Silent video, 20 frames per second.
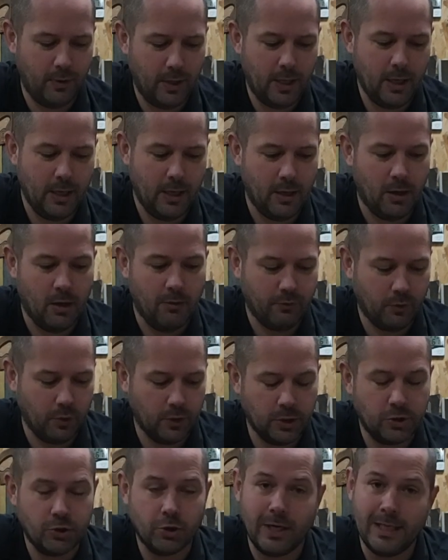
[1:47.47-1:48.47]
here, I've got
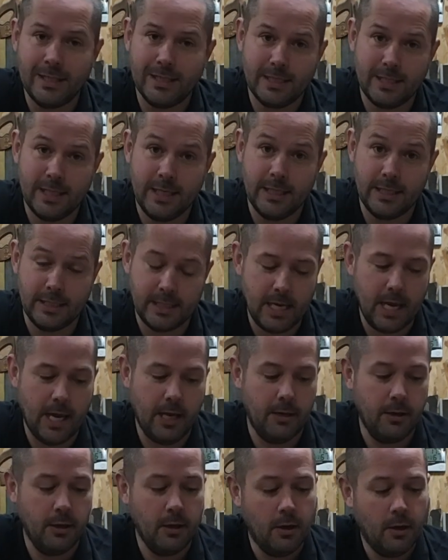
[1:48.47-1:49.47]
the Trend
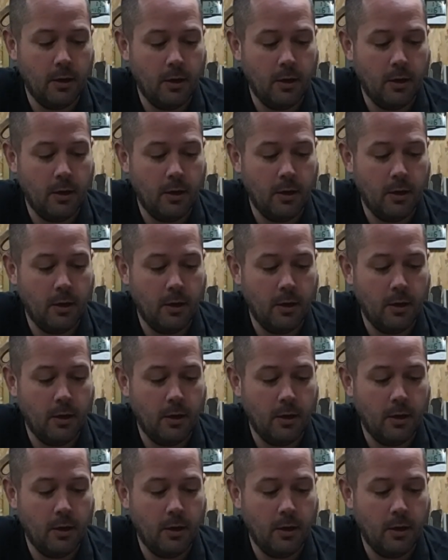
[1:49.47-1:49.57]
T10,